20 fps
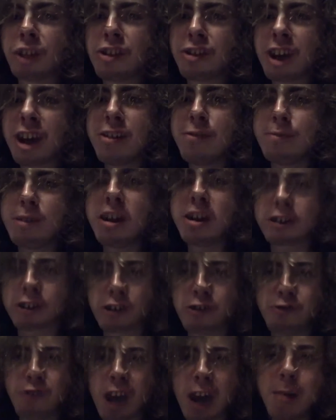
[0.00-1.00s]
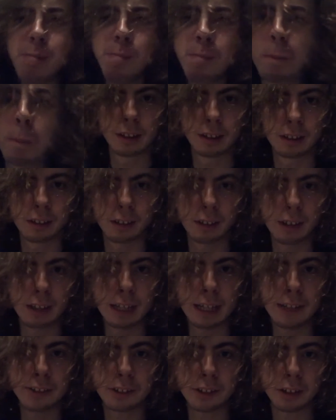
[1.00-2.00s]
today's good day.
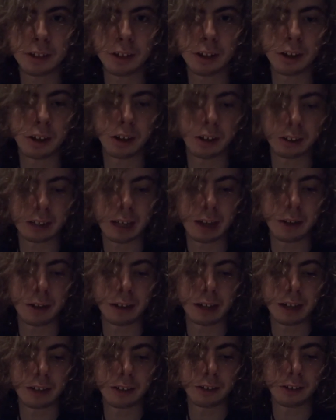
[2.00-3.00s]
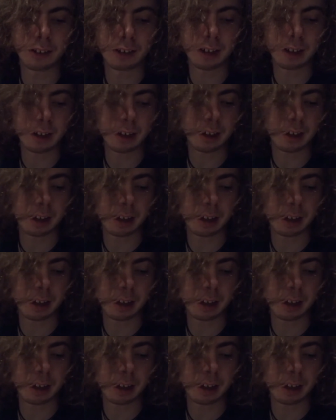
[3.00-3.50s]
Izzy and I hung out again today.